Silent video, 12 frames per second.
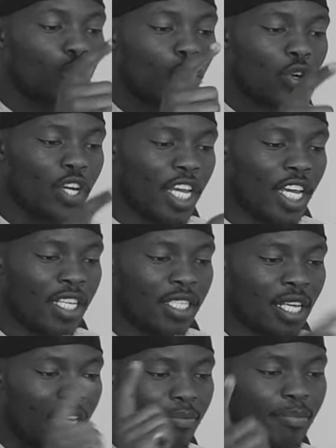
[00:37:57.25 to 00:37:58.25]
story
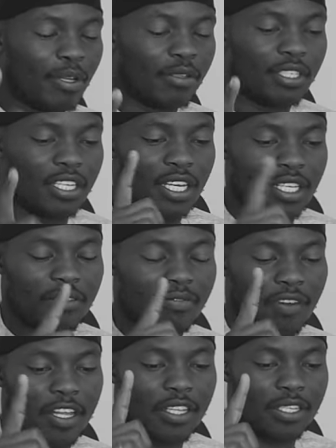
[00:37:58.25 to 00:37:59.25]
is he built his
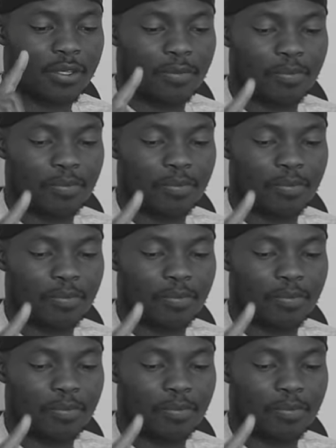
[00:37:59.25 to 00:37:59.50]
father's